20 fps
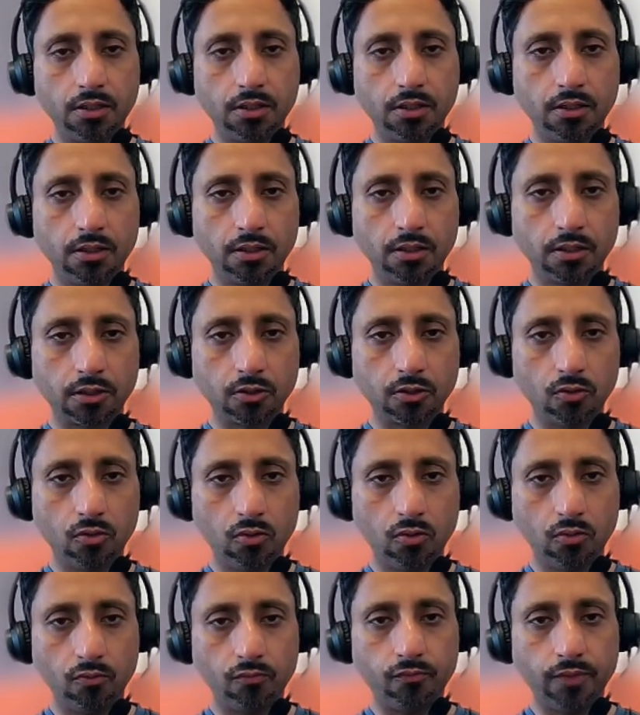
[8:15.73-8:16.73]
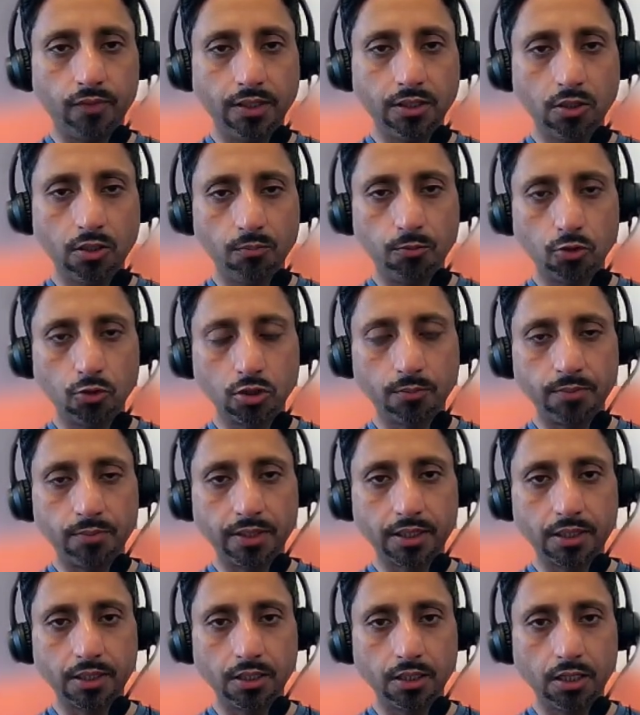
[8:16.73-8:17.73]
So when you put a
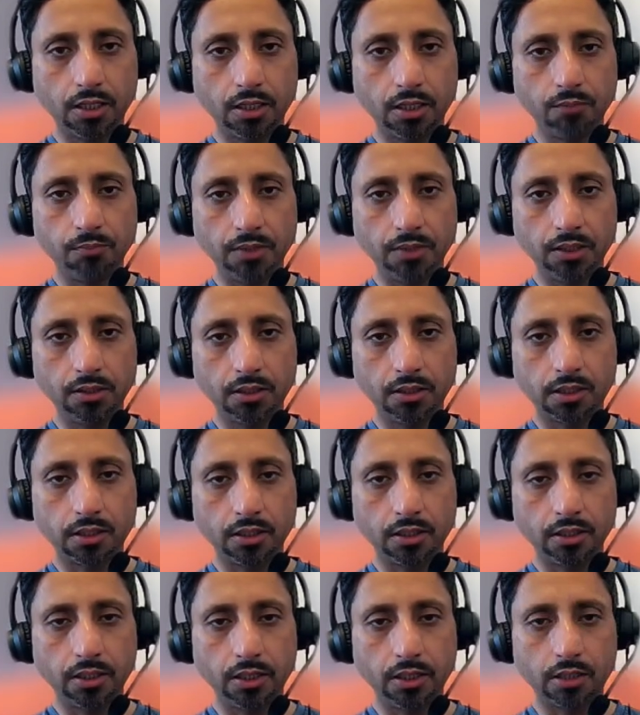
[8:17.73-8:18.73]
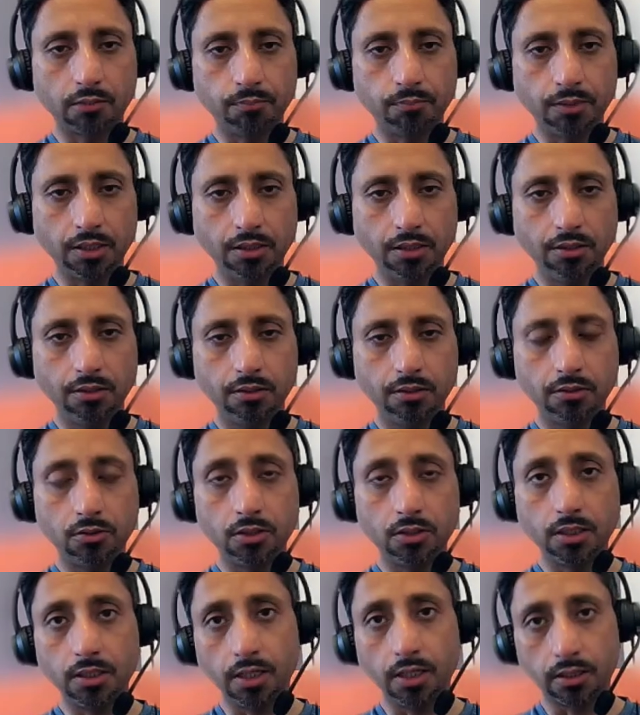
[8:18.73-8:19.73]
bracket, it means it's being
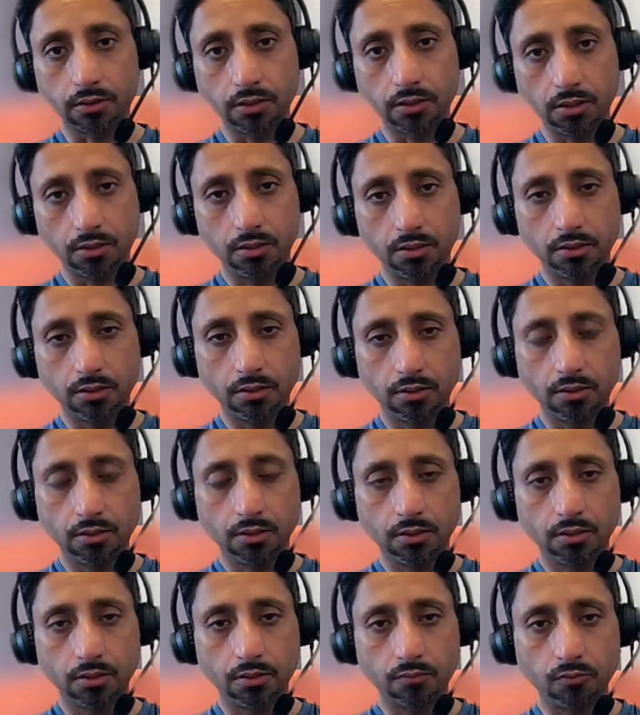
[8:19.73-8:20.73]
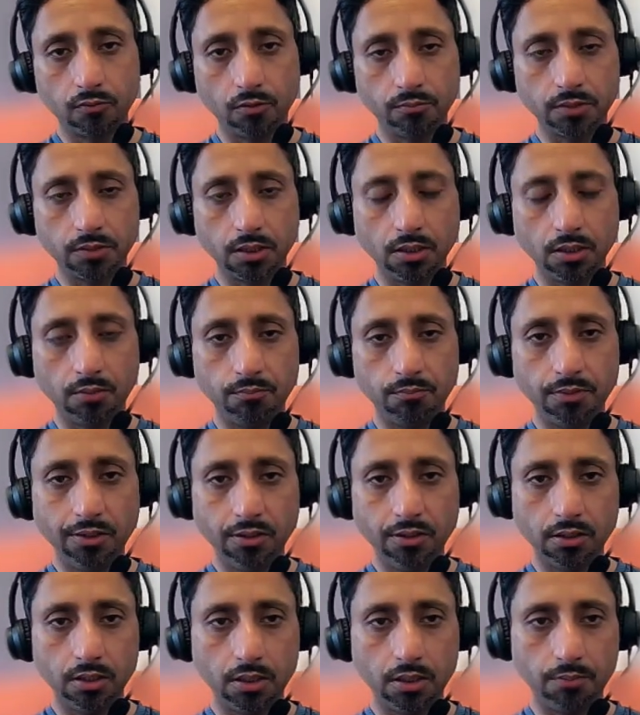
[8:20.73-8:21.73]
deducted from the number
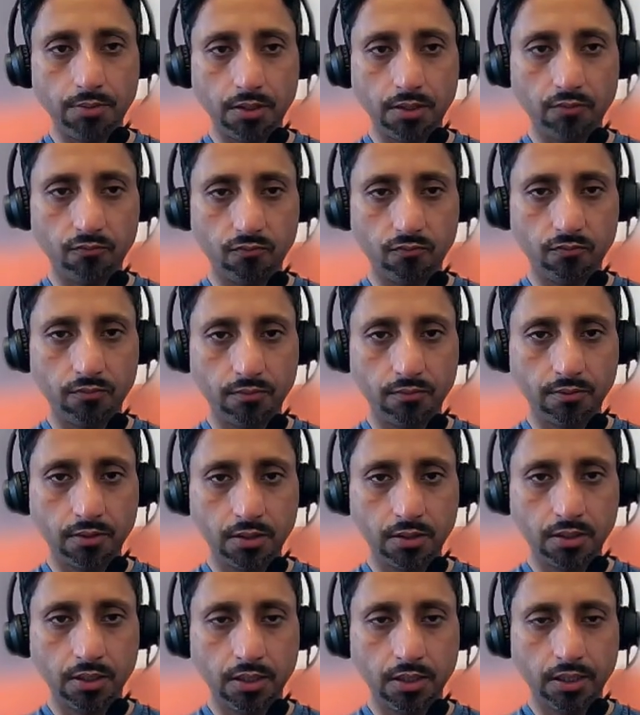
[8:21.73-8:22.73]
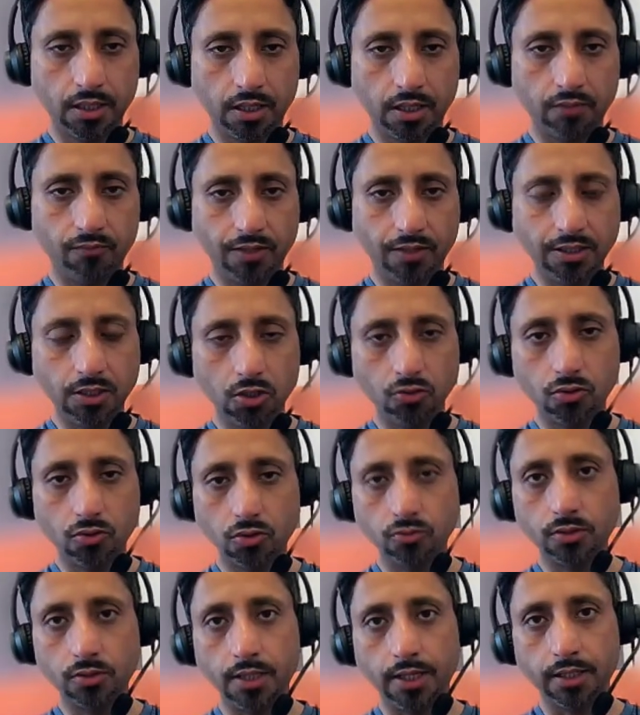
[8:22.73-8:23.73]
above. And when you do
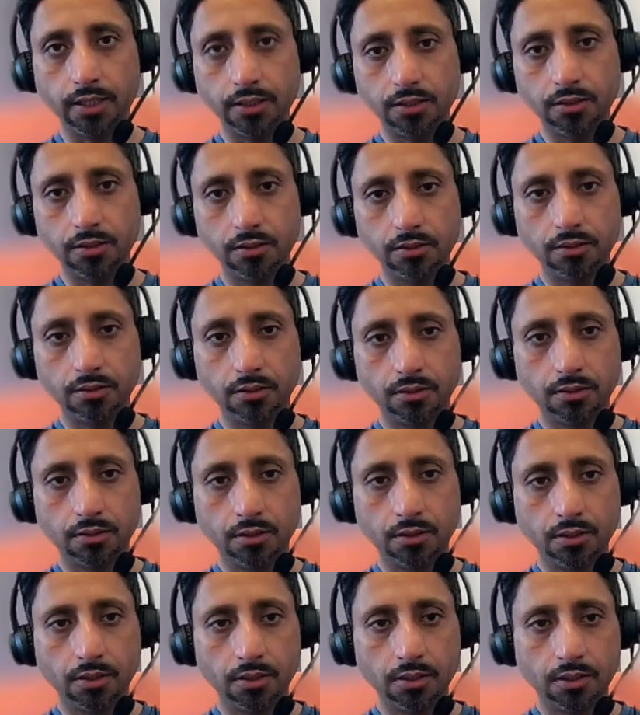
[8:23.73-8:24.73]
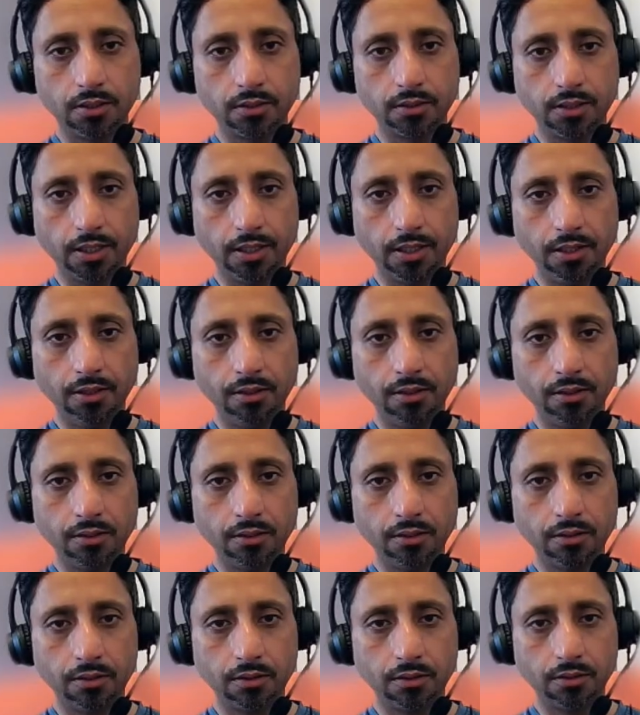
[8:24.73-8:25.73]
that, then
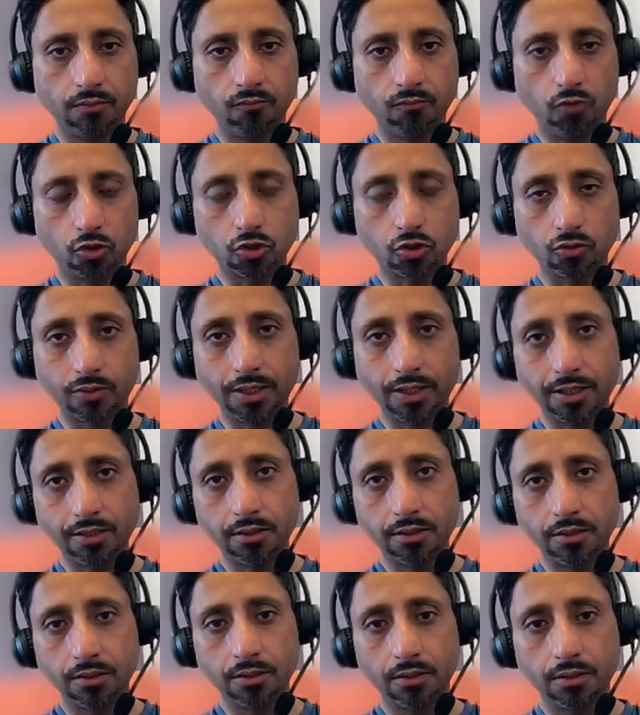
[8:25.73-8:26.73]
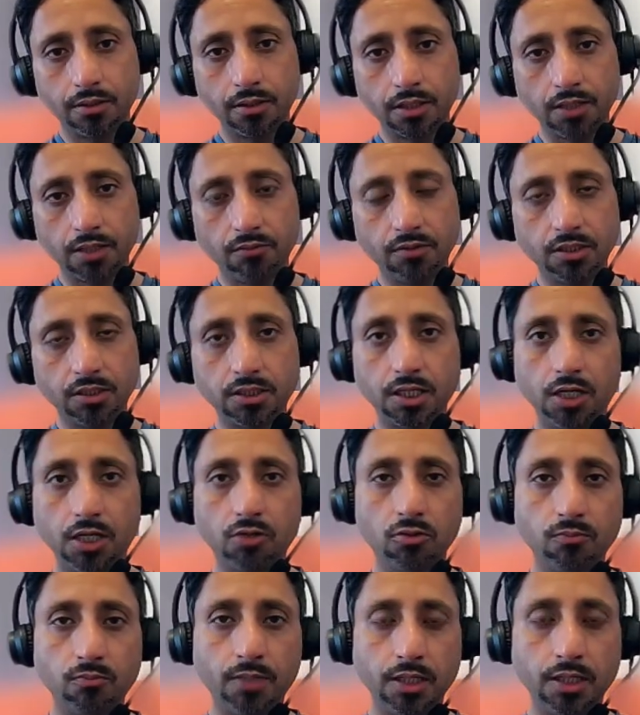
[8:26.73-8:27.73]
what you get, 70,000
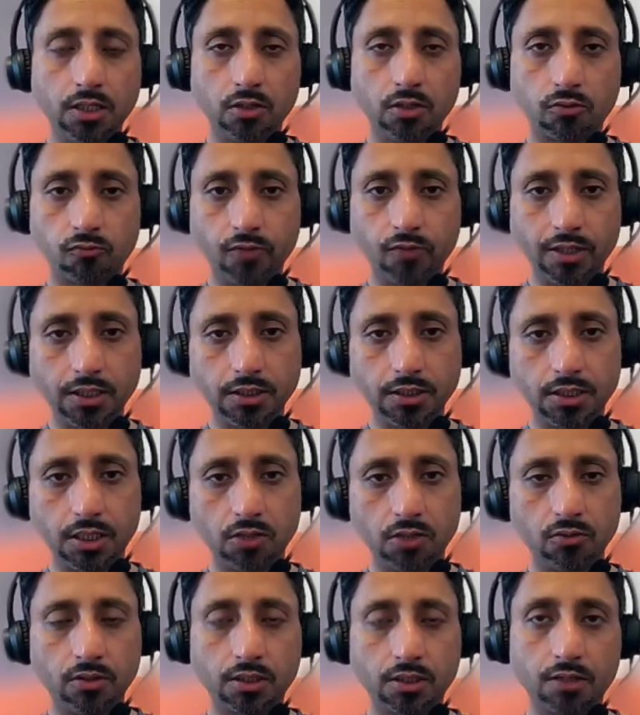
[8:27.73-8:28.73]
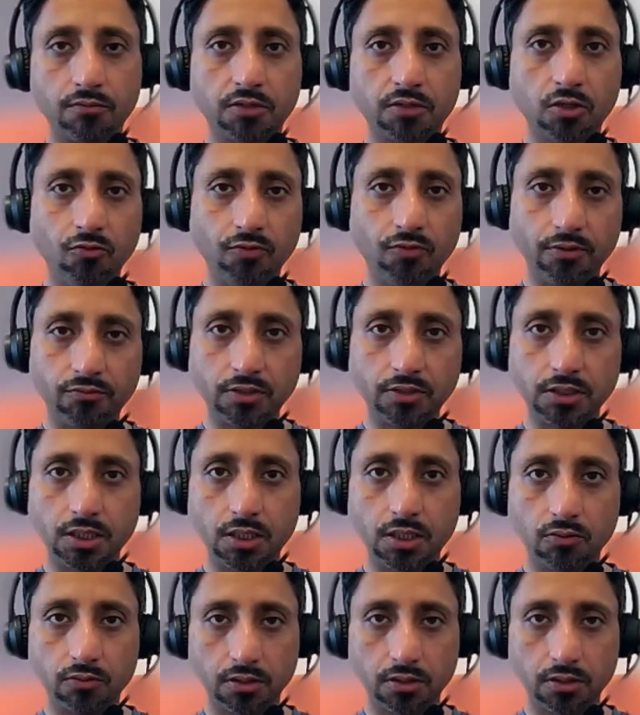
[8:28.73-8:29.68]
minus 20,000 gives you 50,000.